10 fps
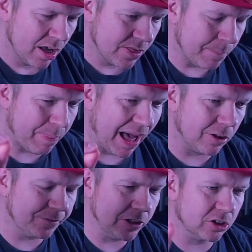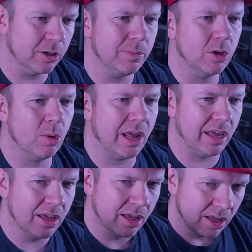The Battlefield
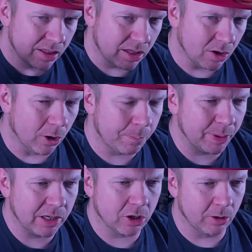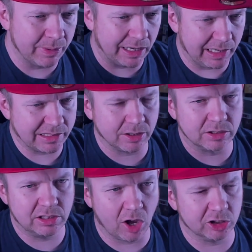community, the up and coming little
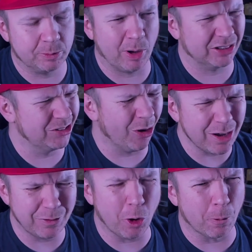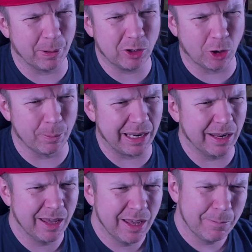tosspots, not even up and coming,
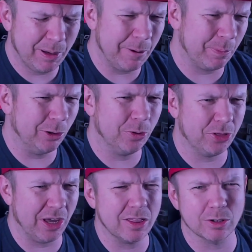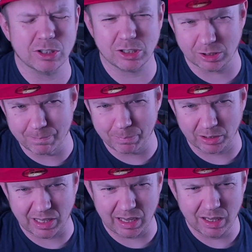people who think they're
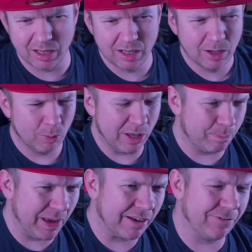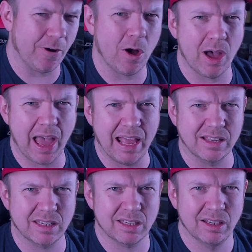somebody with big
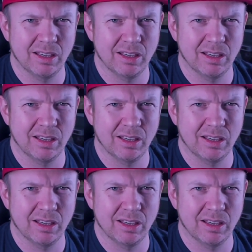foreheads,